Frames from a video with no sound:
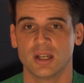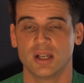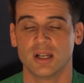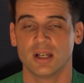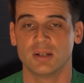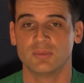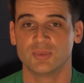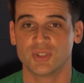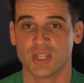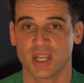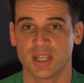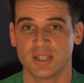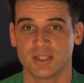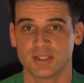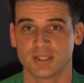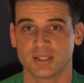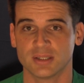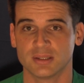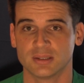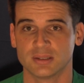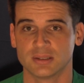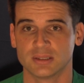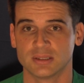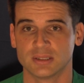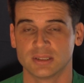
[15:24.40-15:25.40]
uh,
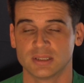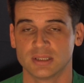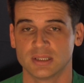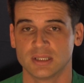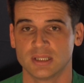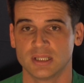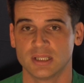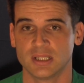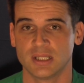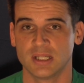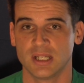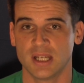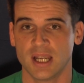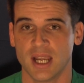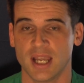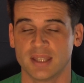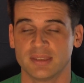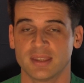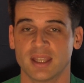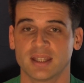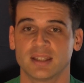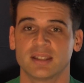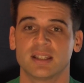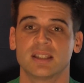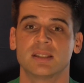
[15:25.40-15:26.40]
JSON,
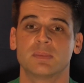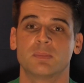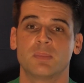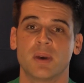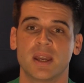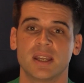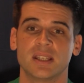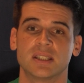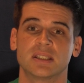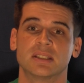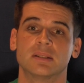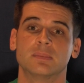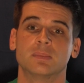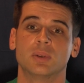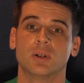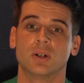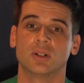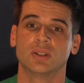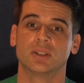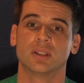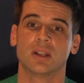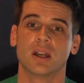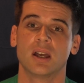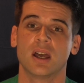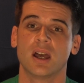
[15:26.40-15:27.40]
and that is based
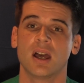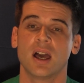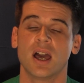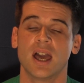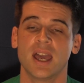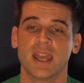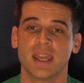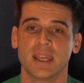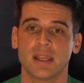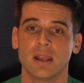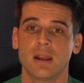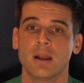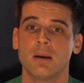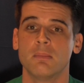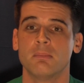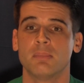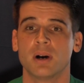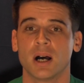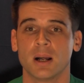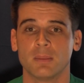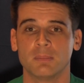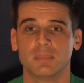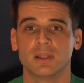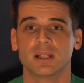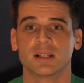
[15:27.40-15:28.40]
upon a
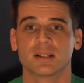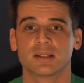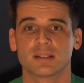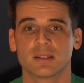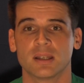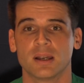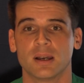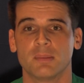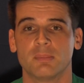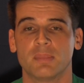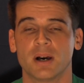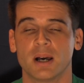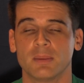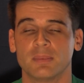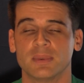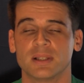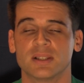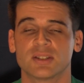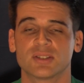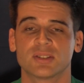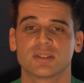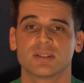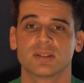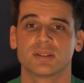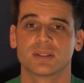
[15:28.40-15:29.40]
public,
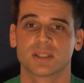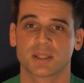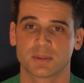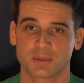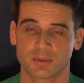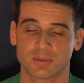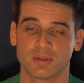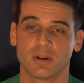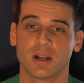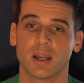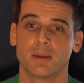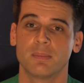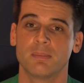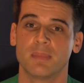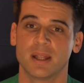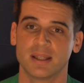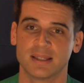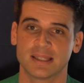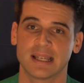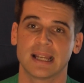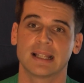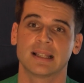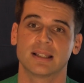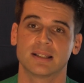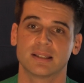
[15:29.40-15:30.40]
published subscribe
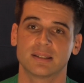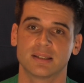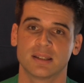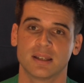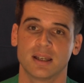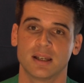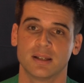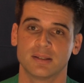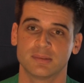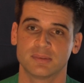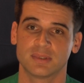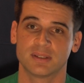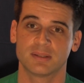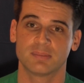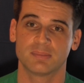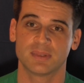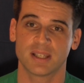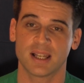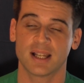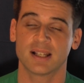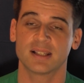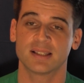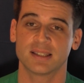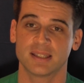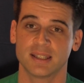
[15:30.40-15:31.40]
mentality.
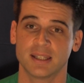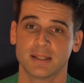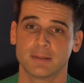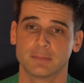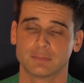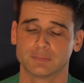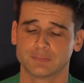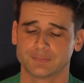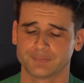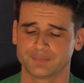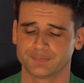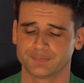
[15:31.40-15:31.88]
mentality.